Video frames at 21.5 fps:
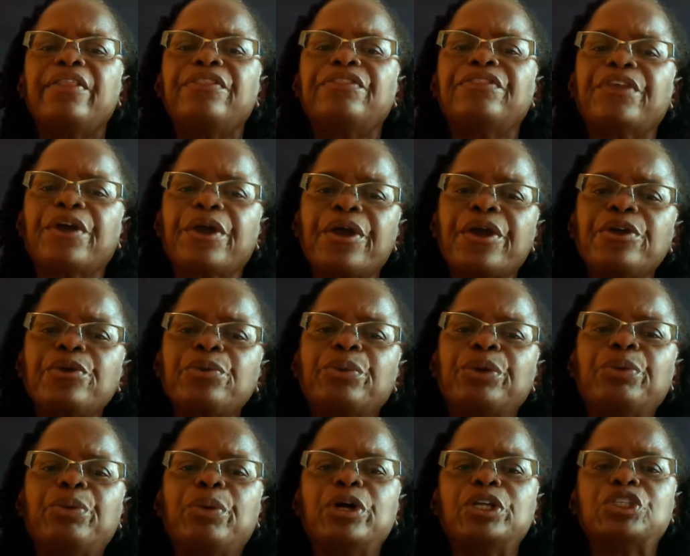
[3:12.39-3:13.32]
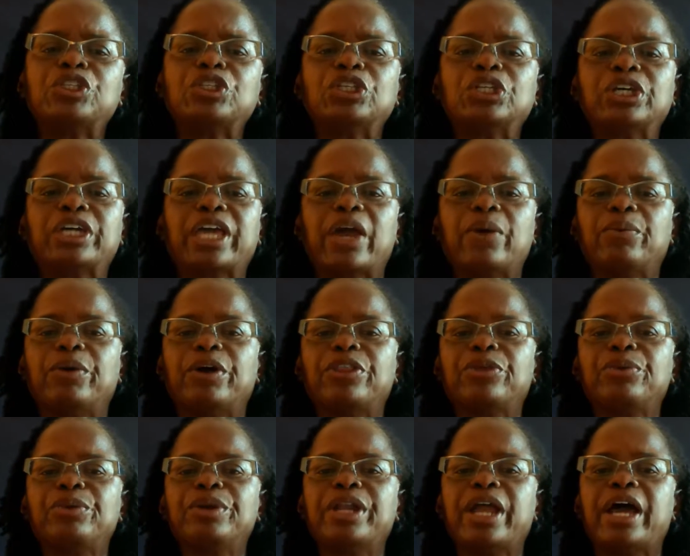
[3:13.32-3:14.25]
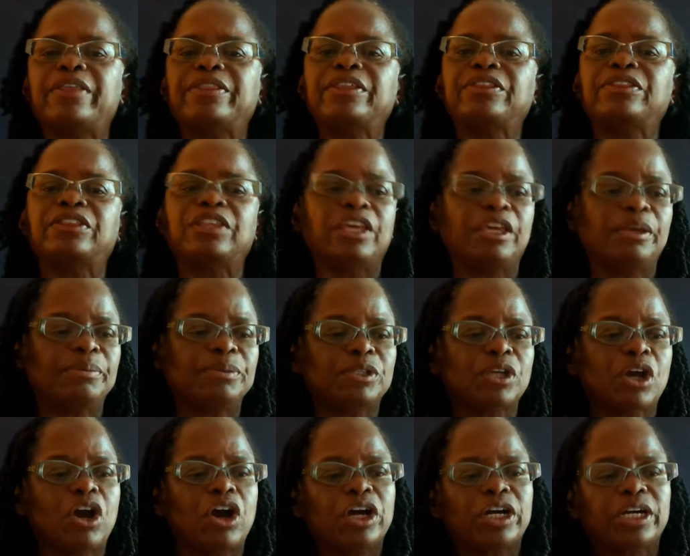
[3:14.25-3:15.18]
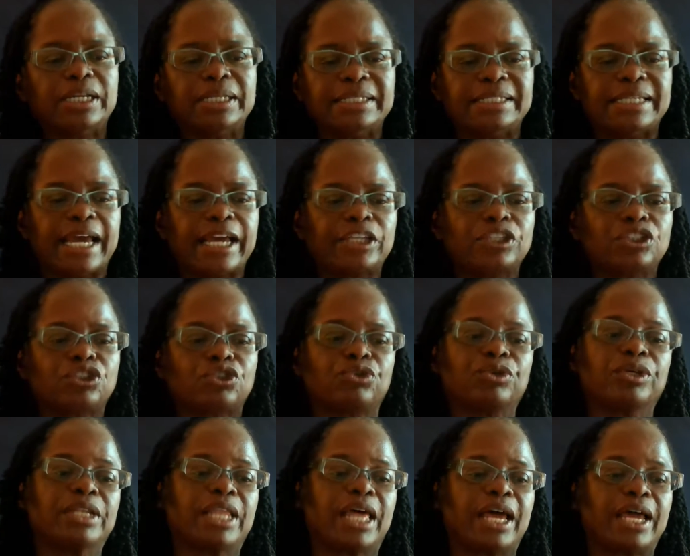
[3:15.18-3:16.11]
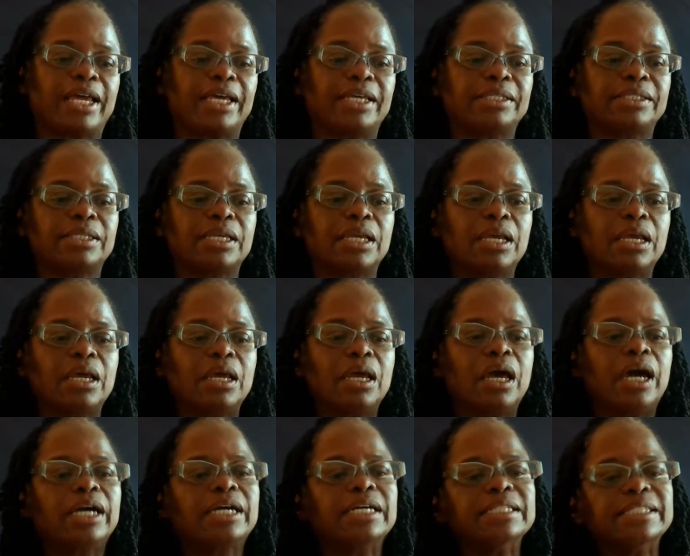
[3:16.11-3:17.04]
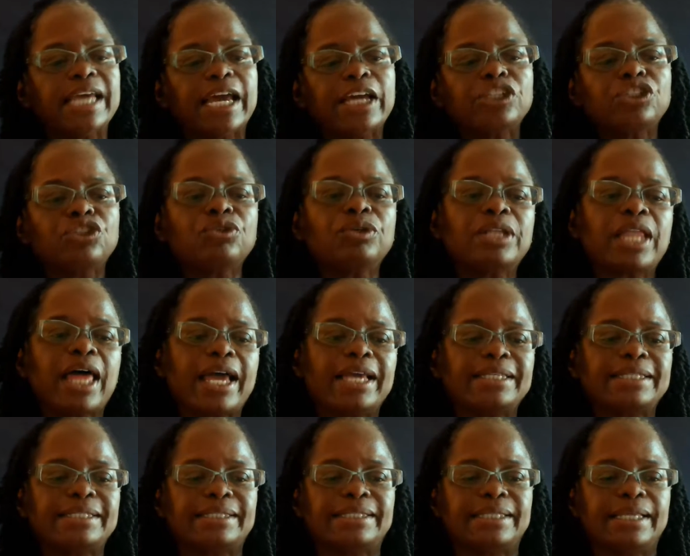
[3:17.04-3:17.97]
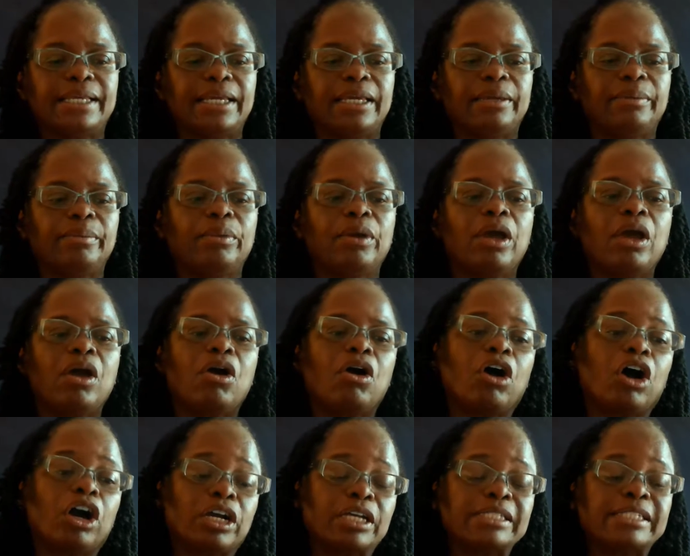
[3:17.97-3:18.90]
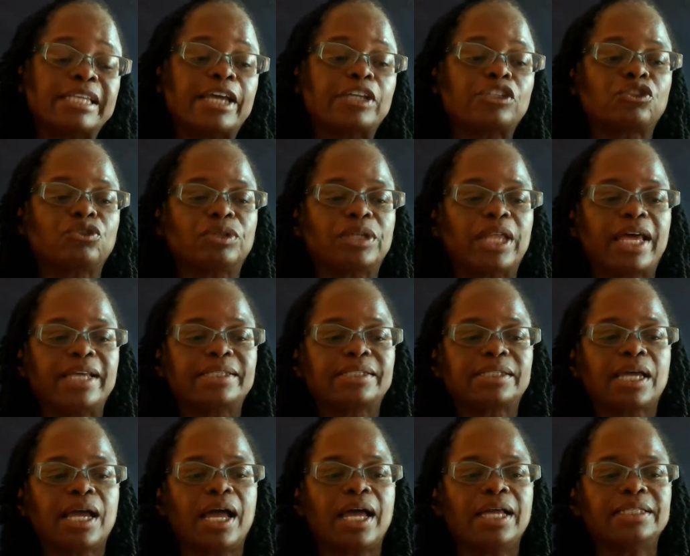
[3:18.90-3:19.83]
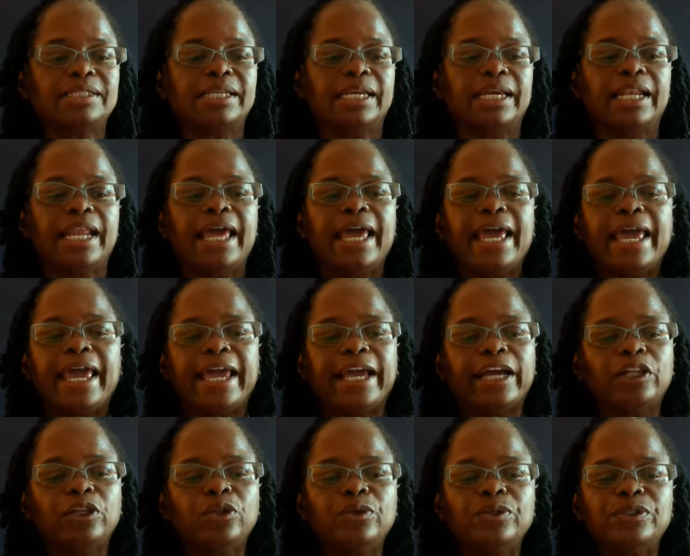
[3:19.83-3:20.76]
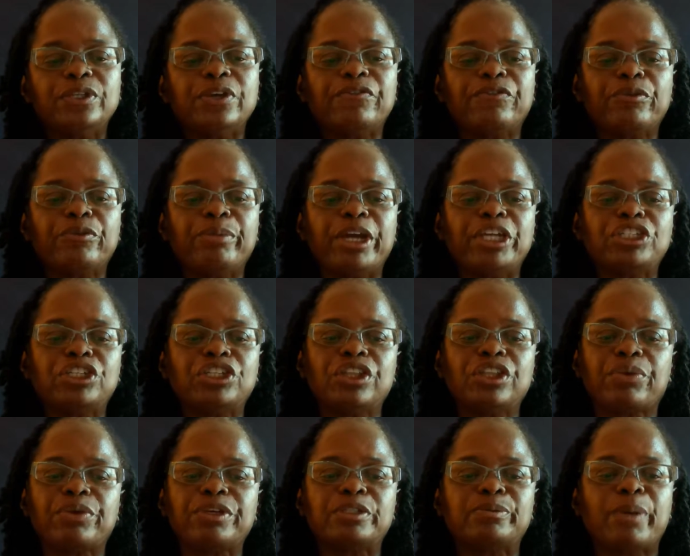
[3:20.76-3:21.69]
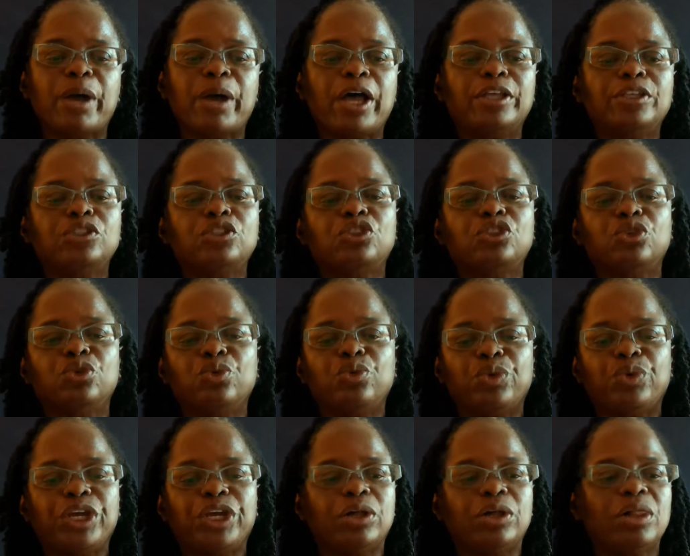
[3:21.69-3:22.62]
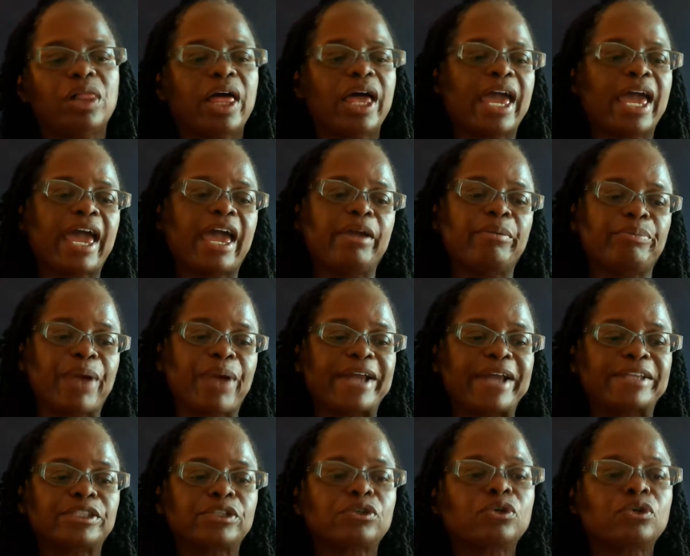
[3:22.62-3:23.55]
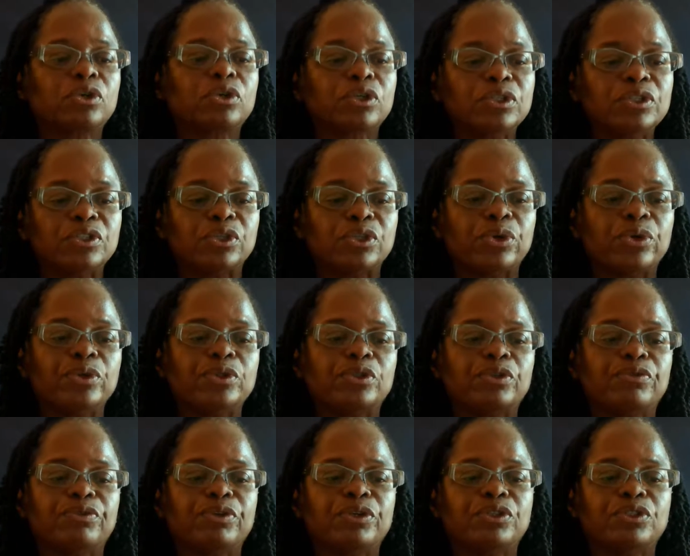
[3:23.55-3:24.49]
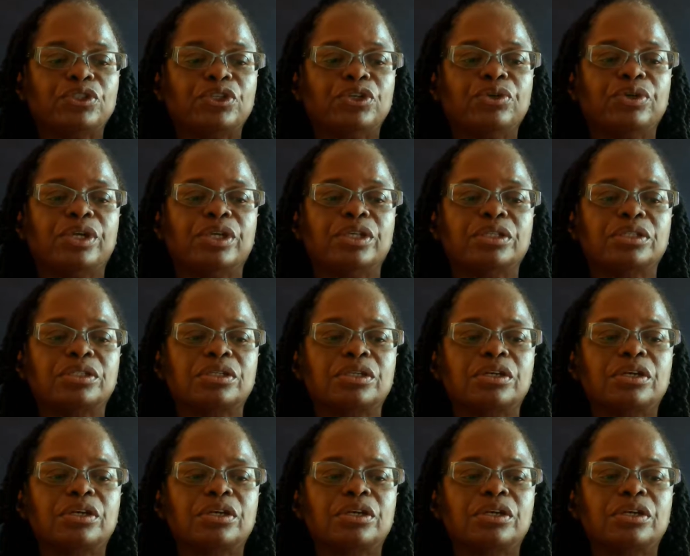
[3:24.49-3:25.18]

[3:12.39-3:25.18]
Third, we want to look at whether or not the themes are contextualized. A contextualized theme or contextualized content includes information that responds to real and practical concerns of your students.